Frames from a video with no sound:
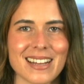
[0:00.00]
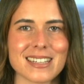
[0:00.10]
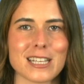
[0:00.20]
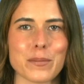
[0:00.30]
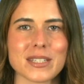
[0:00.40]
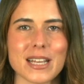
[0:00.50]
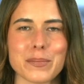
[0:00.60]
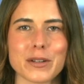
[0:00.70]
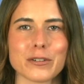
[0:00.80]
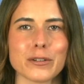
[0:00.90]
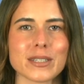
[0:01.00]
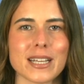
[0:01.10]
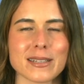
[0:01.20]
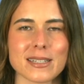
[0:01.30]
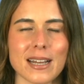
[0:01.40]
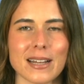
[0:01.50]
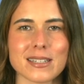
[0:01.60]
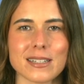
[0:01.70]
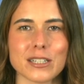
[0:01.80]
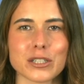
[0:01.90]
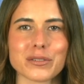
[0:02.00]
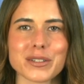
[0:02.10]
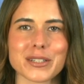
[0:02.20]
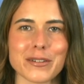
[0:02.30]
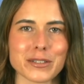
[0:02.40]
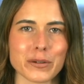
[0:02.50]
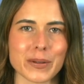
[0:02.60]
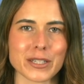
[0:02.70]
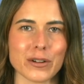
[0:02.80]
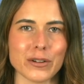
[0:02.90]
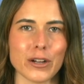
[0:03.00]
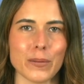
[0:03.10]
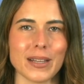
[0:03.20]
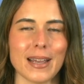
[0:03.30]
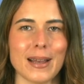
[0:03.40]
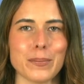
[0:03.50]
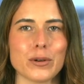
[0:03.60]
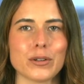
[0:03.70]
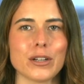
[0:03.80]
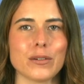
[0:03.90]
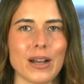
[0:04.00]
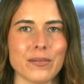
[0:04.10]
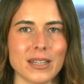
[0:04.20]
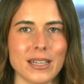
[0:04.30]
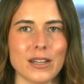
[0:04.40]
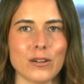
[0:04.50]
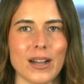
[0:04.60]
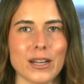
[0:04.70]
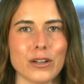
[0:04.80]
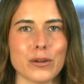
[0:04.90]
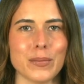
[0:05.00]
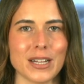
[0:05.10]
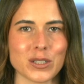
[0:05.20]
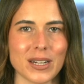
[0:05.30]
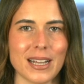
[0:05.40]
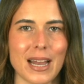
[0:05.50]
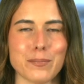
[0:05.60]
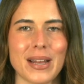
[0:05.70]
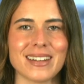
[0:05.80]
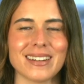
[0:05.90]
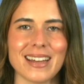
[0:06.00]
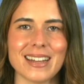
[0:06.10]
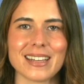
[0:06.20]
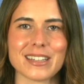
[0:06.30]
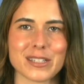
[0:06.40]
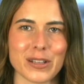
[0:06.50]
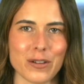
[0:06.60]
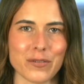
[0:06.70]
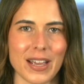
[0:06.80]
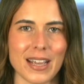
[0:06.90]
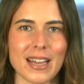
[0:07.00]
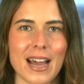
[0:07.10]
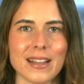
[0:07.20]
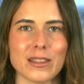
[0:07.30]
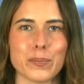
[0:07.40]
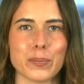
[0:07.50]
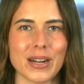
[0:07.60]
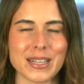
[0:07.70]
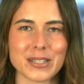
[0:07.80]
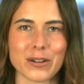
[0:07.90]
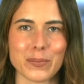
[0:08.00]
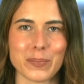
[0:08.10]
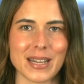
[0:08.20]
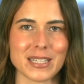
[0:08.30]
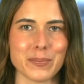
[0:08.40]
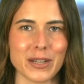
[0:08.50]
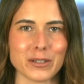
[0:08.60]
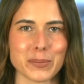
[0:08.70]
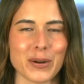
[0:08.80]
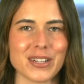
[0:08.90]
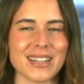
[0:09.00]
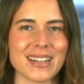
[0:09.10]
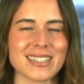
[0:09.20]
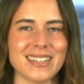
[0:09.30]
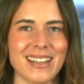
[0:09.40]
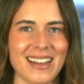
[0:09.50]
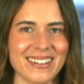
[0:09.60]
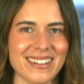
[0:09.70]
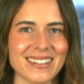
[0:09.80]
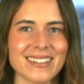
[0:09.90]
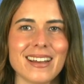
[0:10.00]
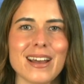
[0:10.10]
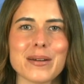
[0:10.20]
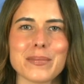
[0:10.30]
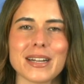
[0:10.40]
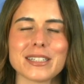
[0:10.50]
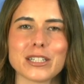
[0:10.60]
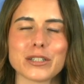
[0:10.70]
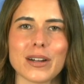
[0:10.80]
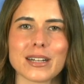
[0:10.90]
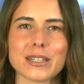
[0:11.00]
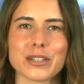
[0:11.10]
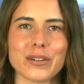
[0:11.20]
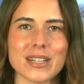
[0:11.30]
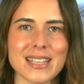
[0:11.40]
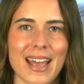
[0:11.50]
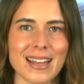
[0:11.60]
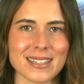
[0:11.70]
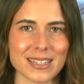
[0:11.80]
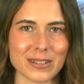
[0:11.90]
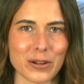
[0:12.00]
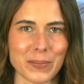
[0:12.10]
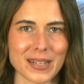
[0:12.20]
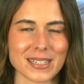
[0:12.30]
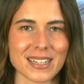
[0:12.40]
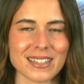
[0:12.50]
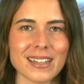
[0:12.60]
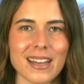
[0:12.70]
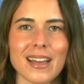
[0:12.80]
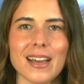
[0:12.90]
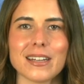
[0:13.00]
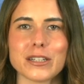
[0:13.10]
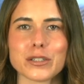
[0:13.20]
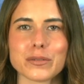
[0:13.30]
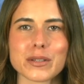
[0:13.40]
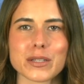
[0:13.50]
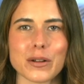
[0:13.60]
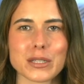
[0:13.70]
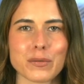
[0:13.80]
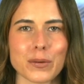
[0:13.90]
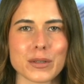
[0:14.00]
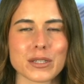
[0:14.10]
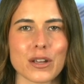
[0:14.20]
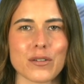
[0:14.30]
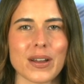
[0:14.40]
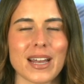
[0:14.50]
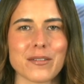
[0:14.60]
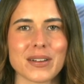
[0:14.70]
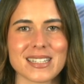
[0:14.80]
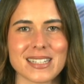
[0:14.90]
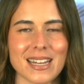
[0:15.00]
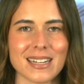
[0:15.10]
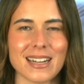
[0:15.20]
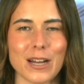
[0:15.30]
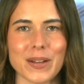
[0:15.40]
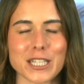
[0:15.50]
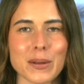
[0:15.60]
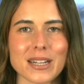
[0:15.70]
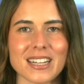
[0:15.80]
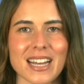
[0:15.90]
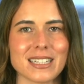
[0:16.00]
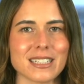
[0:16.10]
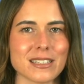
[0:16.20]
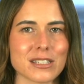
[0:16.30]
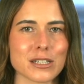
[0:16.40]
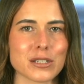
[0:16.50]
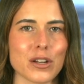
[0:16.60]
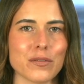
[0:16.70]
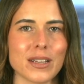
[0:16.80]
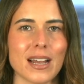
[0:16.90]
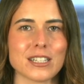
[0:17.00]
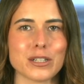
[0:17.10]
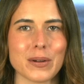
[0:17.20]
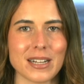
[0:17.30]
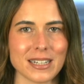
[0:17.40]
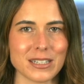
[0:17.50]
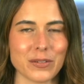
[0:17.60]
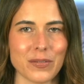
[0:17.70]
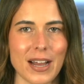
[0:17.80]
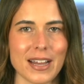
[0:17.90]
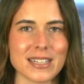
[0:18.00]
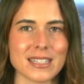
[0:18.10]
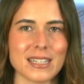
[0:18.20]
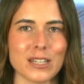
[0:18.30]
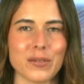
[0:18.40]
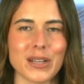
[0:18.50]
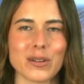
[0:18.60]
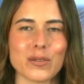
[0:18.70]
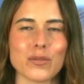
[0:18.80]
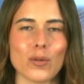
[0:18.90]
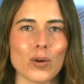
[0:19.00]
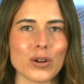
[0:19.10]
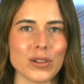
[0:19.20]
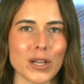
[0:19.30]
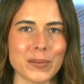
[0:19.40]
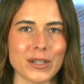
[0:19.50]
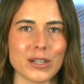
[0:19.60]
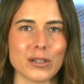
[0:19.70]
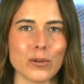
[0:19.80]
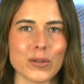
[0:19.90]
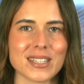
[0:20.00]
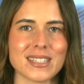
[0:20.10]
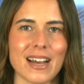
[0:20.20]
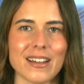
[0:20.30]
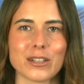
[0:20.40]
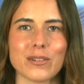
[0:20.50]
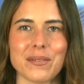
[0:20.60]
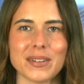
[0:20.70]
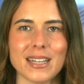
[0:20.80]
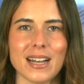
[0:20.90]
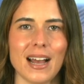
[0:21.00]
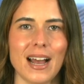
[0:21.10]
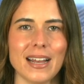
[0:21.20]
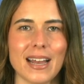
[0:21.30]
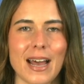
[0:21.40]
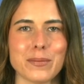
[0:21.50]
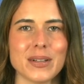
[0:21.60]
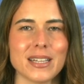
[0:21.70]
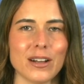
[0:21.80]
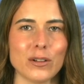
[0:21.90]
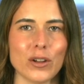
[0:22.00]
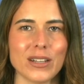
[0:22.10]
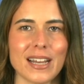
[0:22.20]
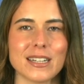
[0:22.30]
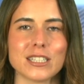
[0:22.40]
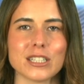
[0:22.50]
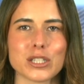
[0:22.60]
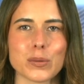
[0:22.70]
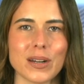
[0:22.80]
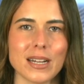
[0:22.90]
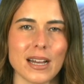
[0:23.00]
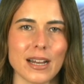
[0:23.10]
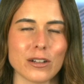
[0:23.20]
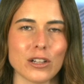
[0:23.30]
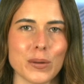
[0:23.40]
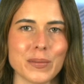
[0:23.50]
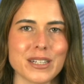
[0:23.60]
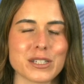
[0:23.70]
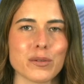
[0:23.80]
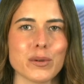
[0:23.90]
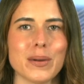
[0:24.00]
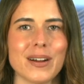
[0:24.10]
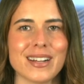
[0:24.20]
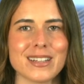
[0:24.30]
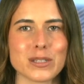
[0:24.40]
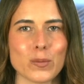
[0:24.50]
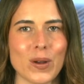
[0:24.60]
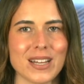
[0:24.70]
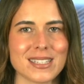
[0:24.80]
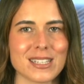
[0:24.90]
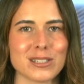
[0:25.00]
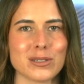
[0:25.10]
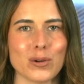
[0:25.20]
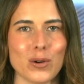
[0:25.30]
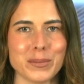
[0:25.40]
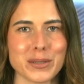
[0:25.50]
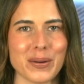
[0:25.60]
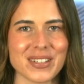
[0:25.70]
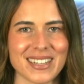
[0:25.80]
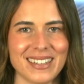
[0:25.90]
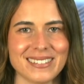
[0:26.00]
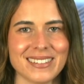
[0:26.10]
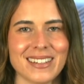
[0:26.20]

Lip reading: Somerset Minerals has announced initial results from its ongoing airborne gravity, gradiometry and magnetic survey at the Prescott Base Metals project in Canada. Managing Director Chris Hansen commented, "Initial results from the survey have exceeded our expectations, serving to identify a significant 4 kilometer north-south gravity high at Miguel, located just 29 kilometers from America's West Storm deposit."